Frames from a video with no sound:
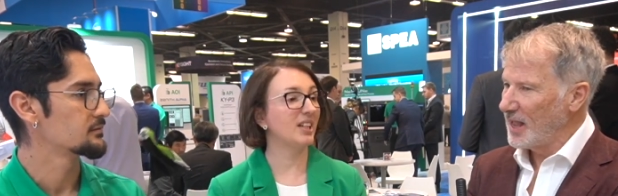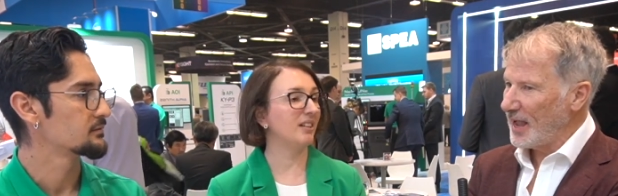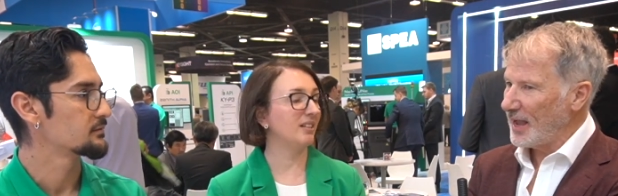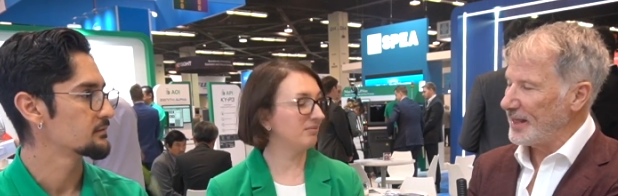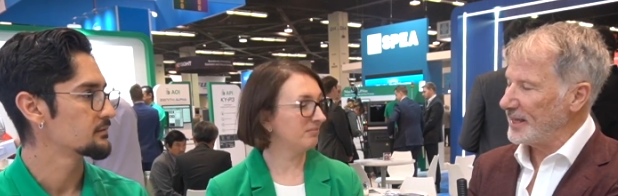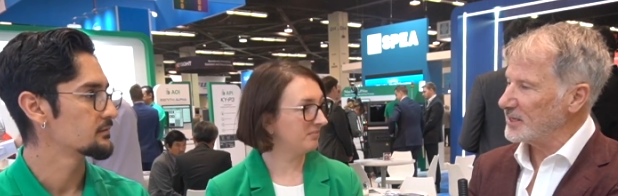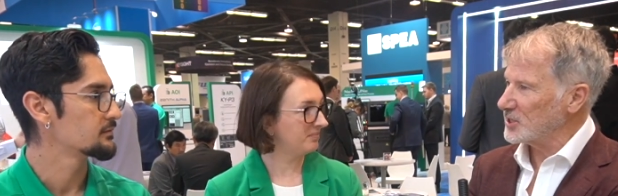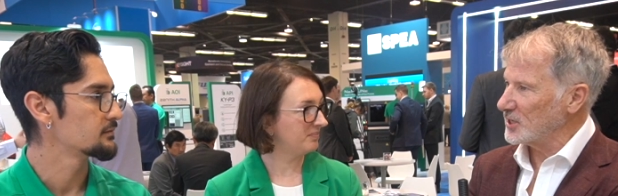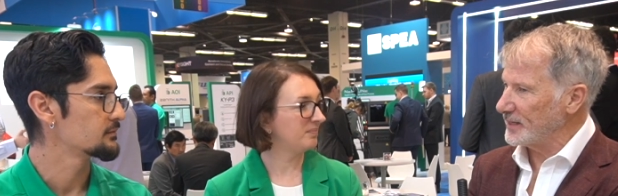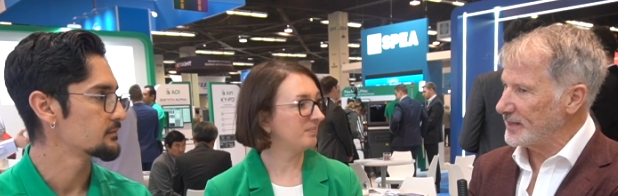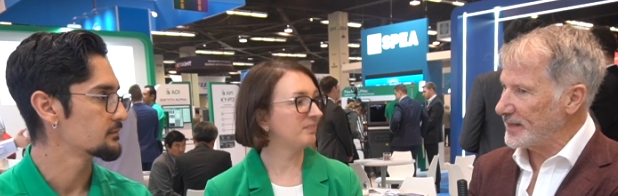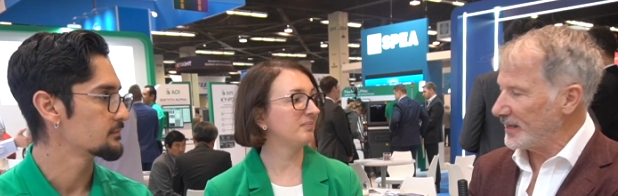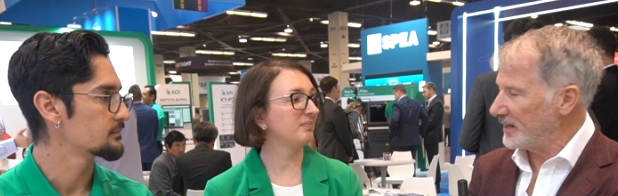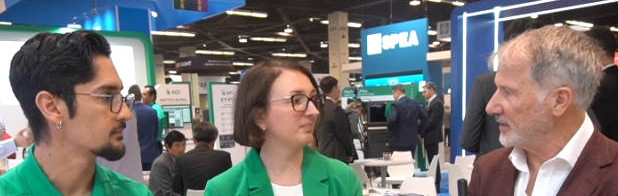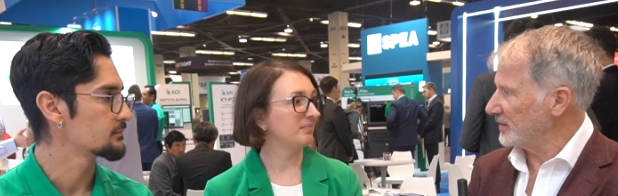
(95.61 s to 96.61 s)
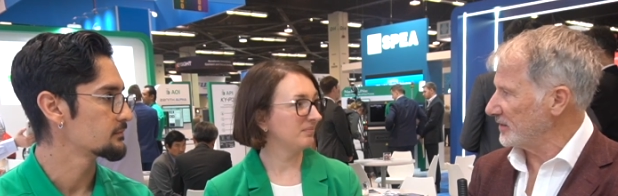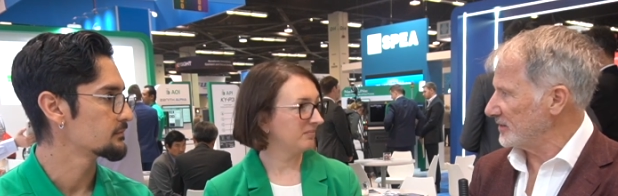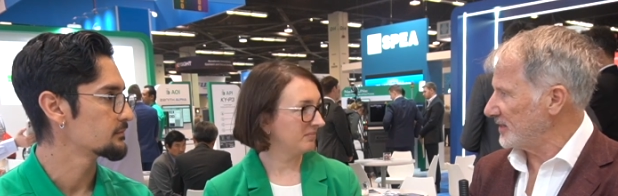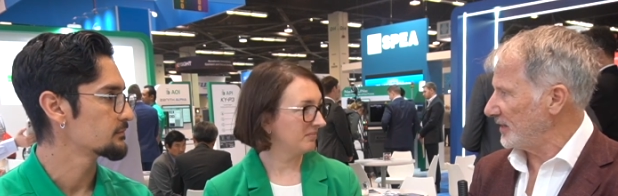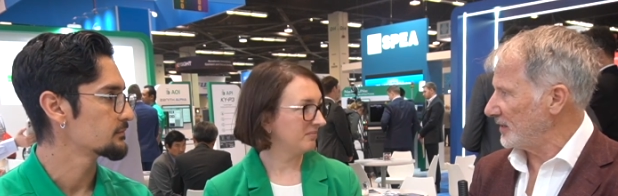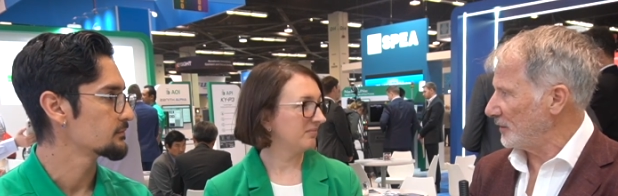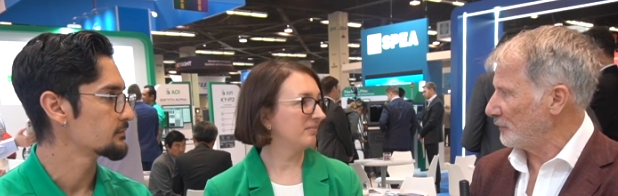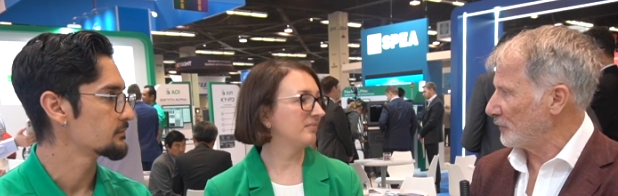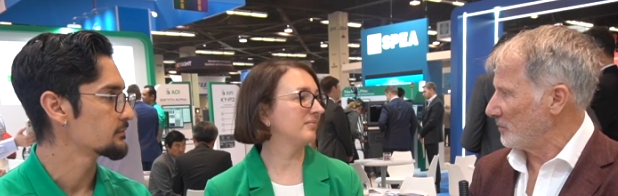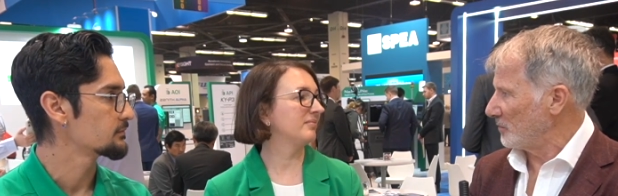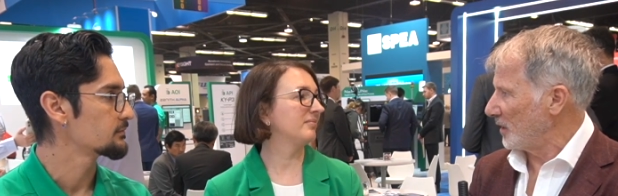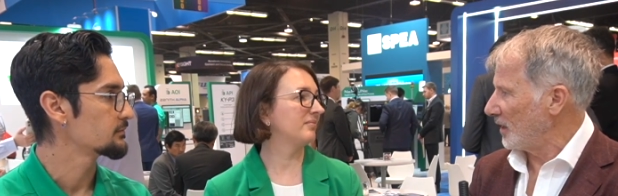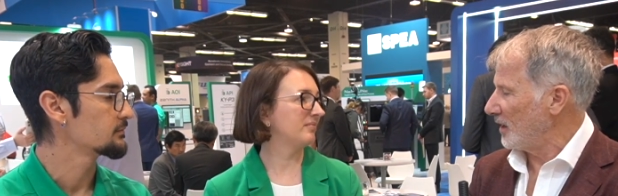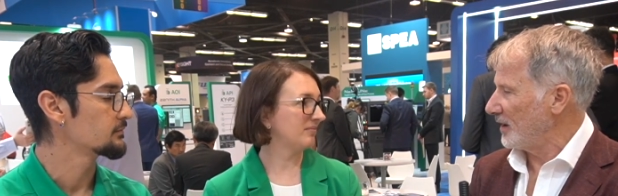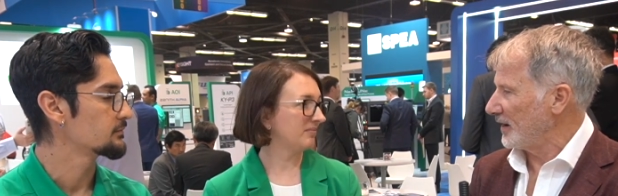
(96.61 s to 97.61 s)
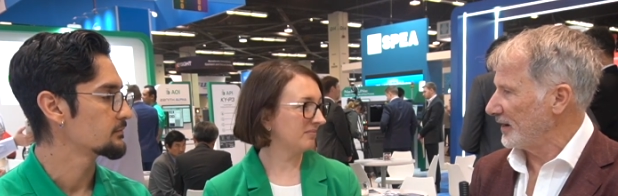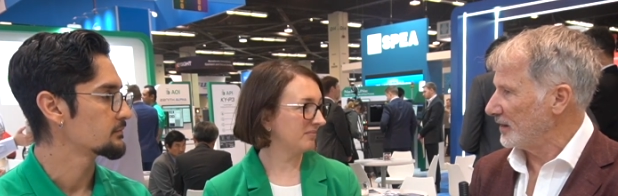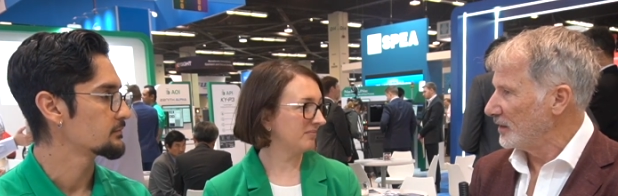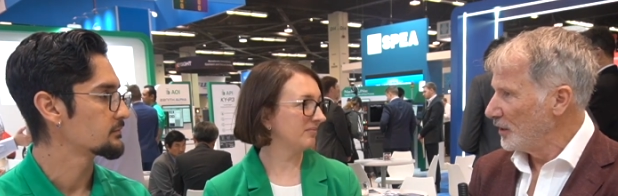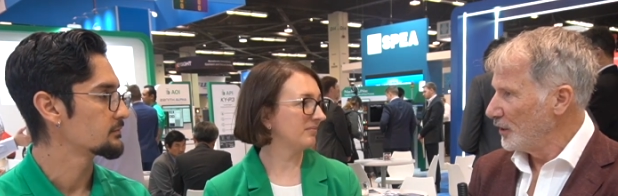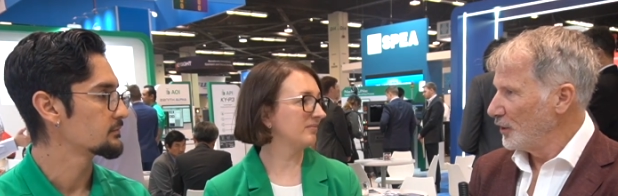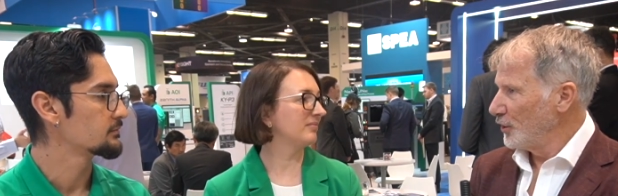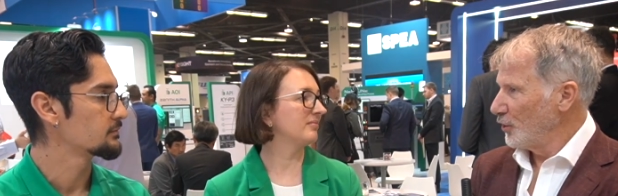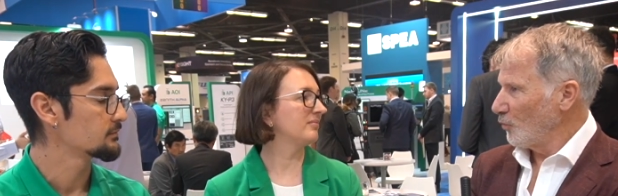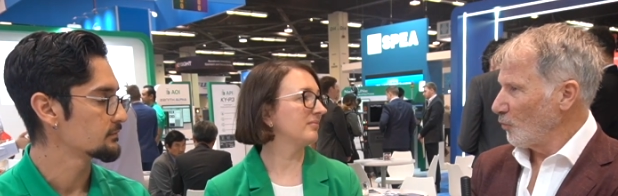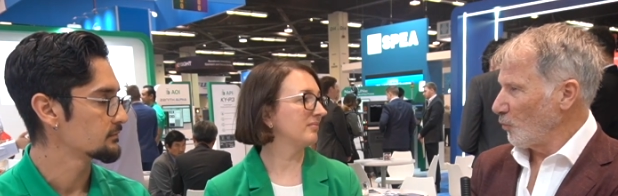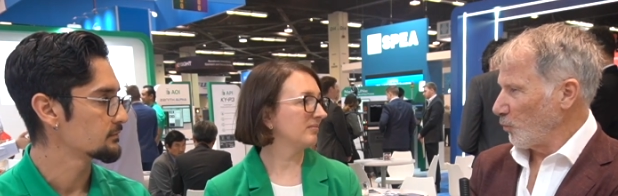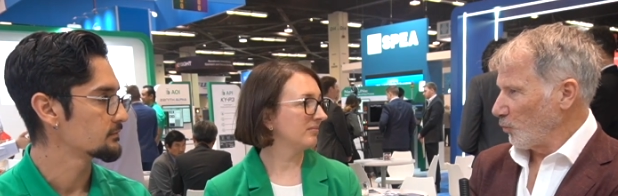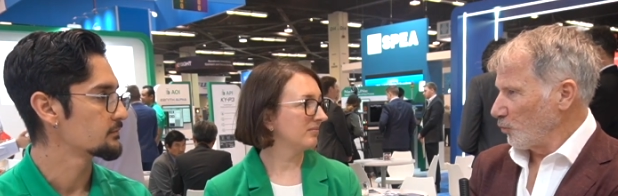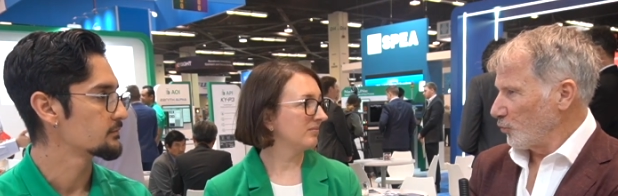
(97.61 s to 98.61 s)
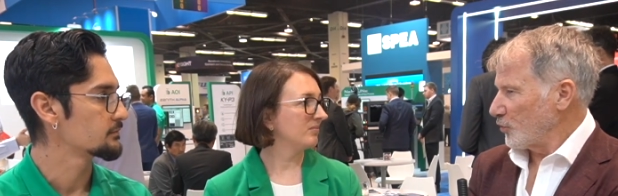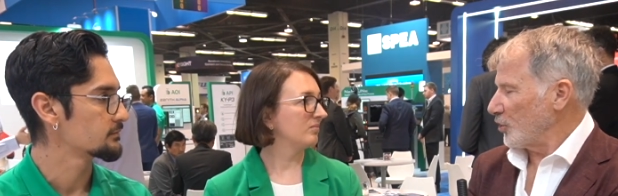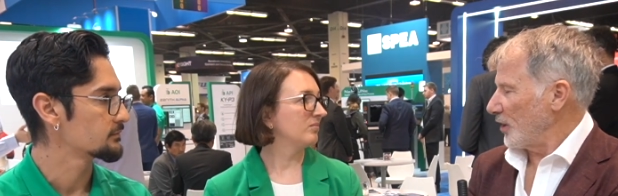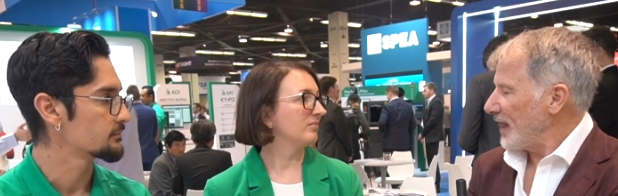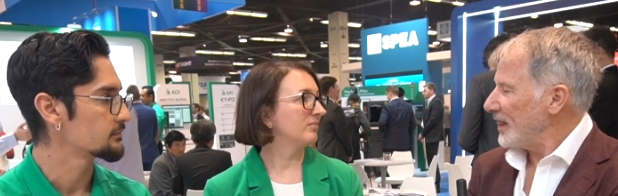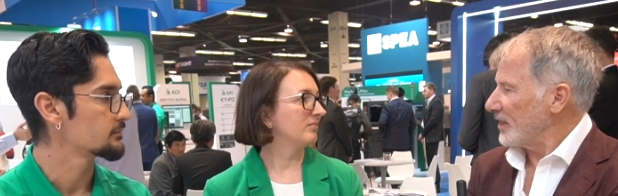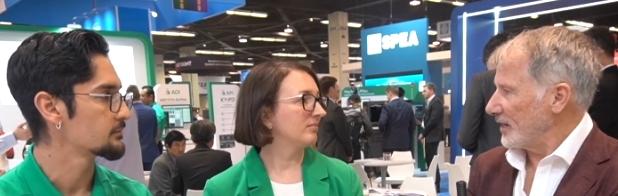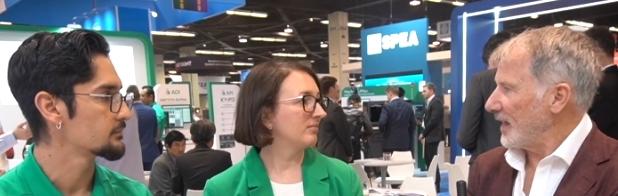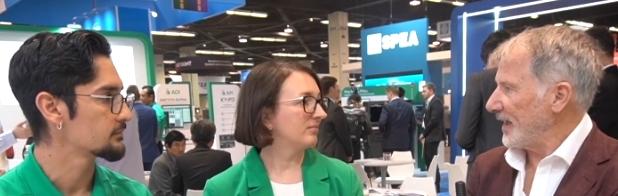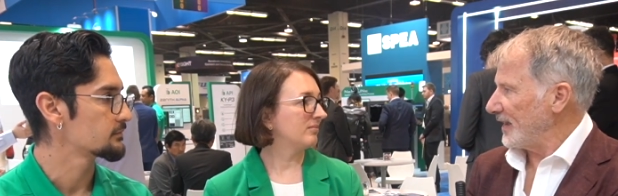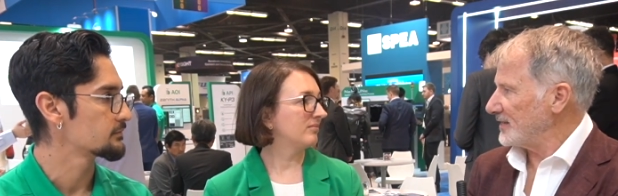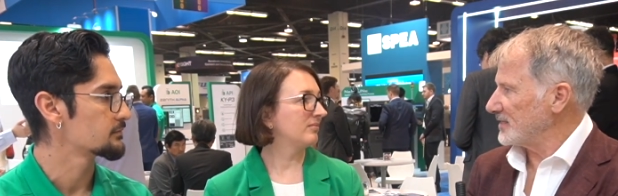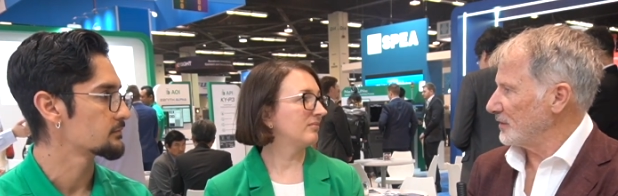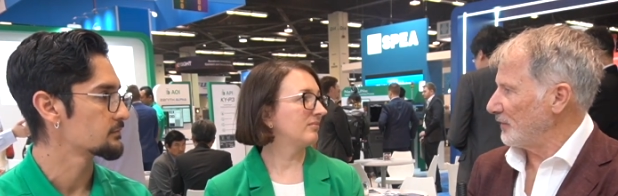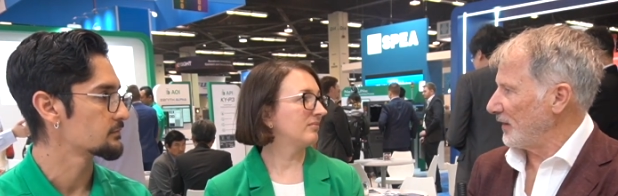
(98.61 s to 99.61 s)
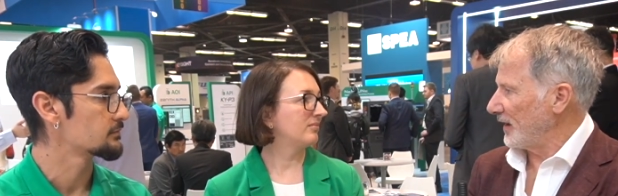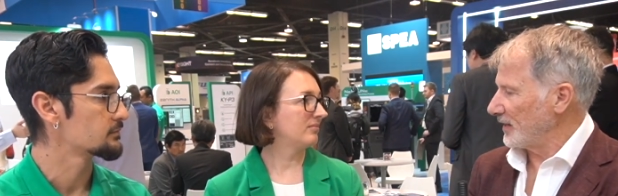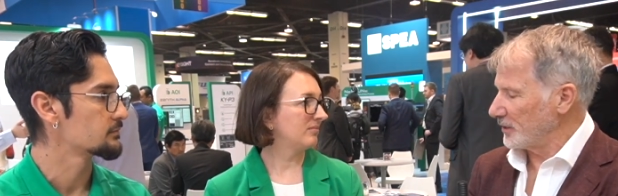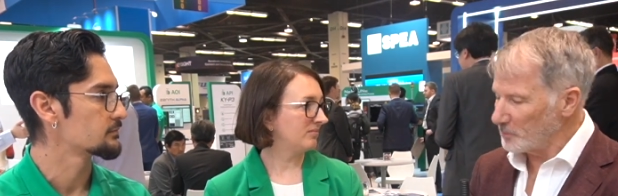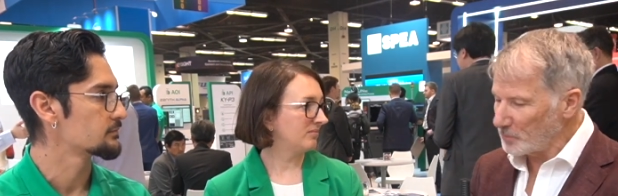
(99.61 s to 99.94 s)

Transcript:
Speaker 1: and actually getting the data from the line that, that has the value.